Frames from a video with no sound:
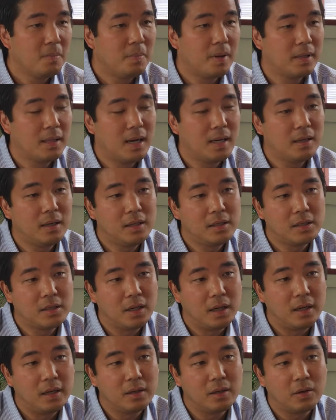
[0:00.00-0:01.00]
but not a
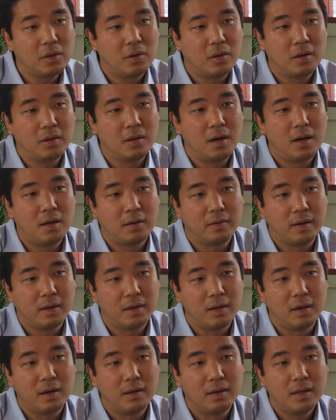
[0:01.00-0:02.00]
son or
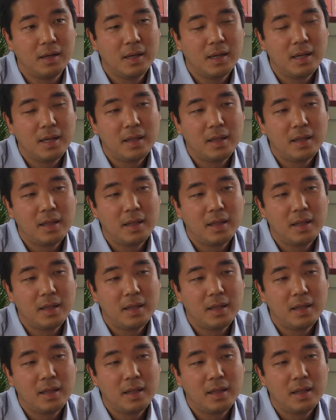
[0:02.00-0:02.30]
daughter-in-law.